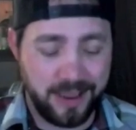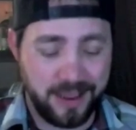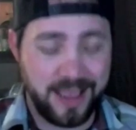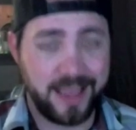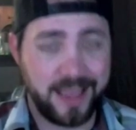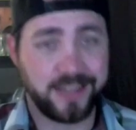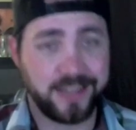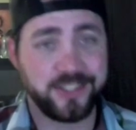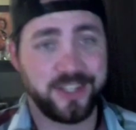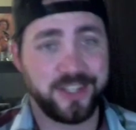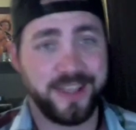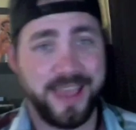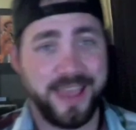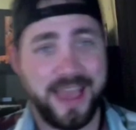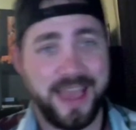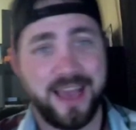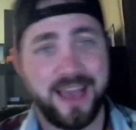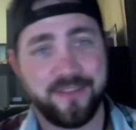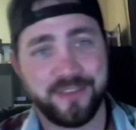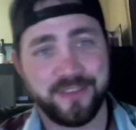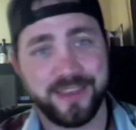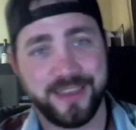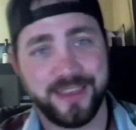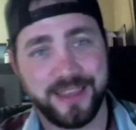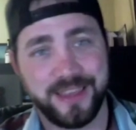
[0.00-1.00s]
I actually
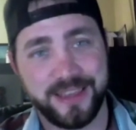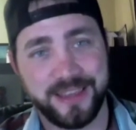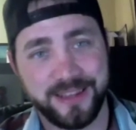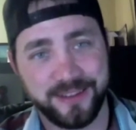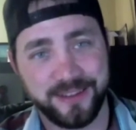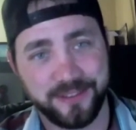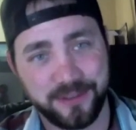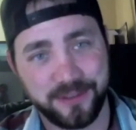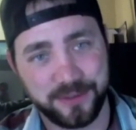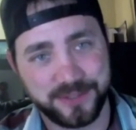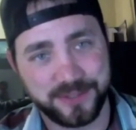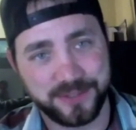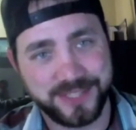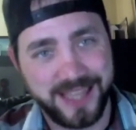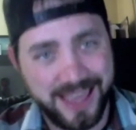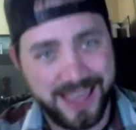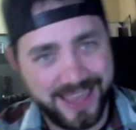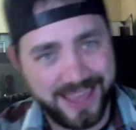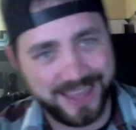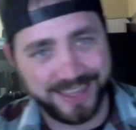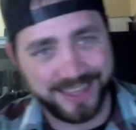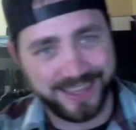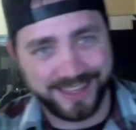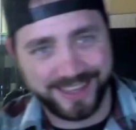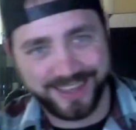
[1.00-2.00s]
have it in a little
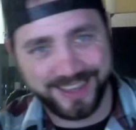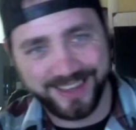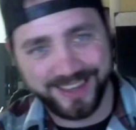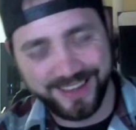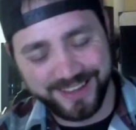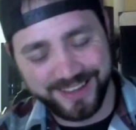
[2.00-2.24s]
tank.